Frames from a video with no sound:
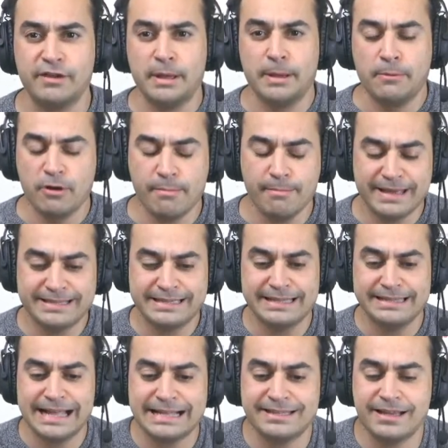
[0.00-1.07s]
we're
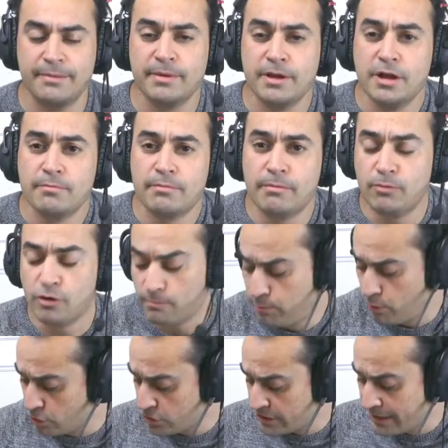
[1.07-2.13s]
mixing that up. But more
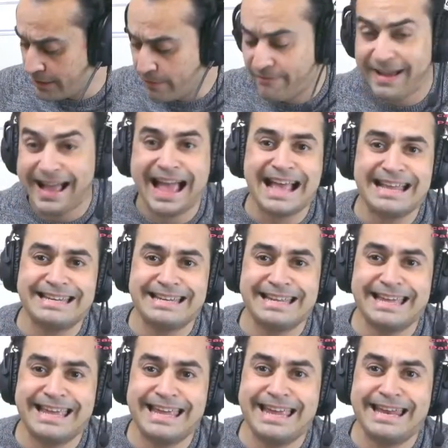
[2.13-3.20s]
importantly, we've added
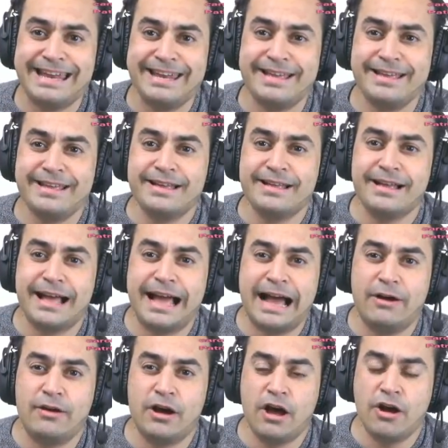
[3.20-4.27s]
in
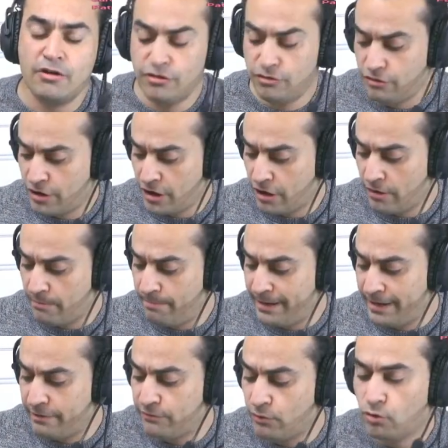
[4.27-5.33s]
our own
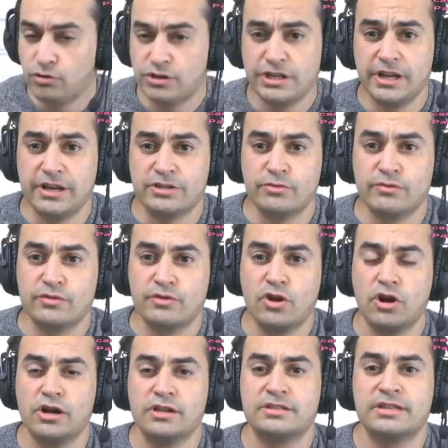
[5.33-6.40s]
bit of audio. So we've
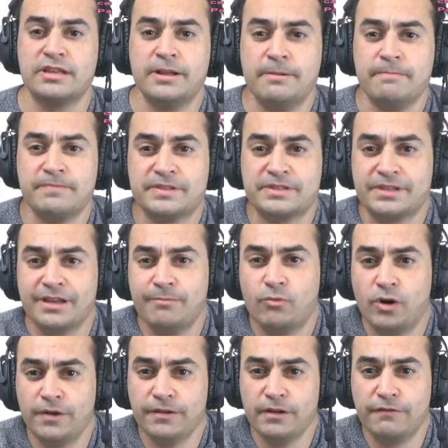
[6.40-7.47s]
got some
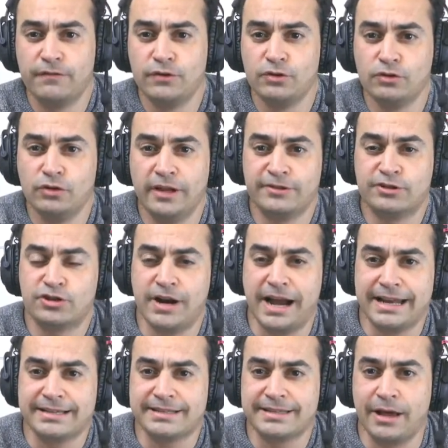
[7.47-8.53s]
wonderful
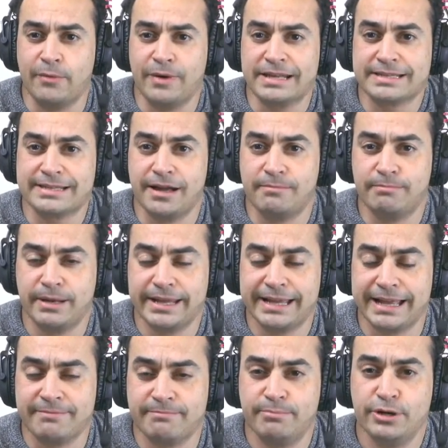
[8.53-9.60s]
tracks that we're sampling
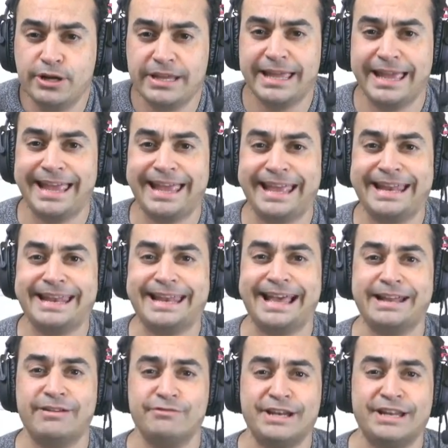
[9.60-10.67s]
and putting it in,
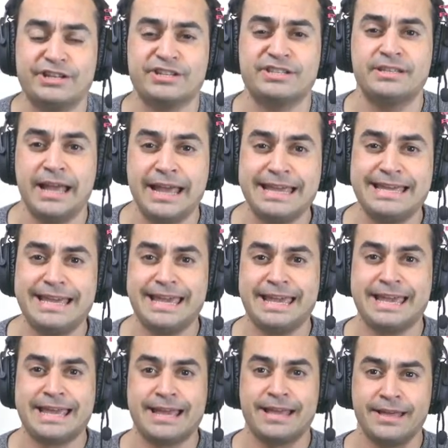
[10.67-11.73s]
and really just
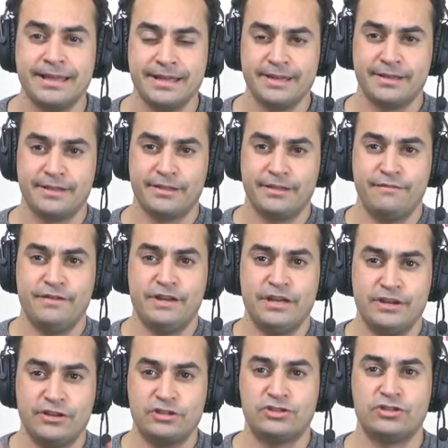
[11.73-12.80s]
taking the
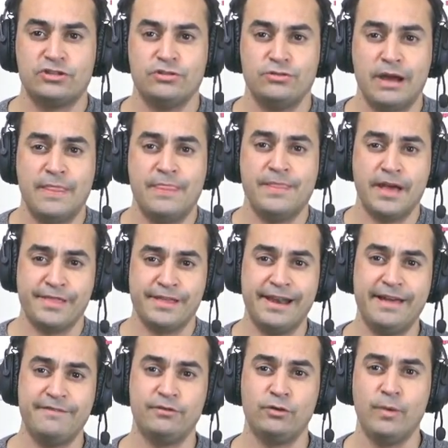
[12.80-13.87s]
videos to another
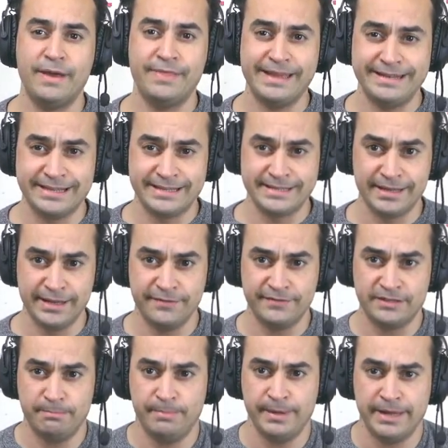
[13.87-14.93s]
level where they deserve
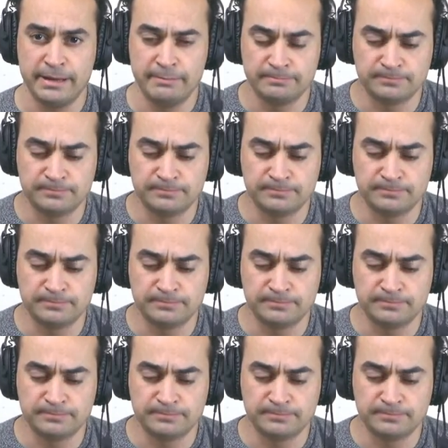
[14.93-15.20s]
to be.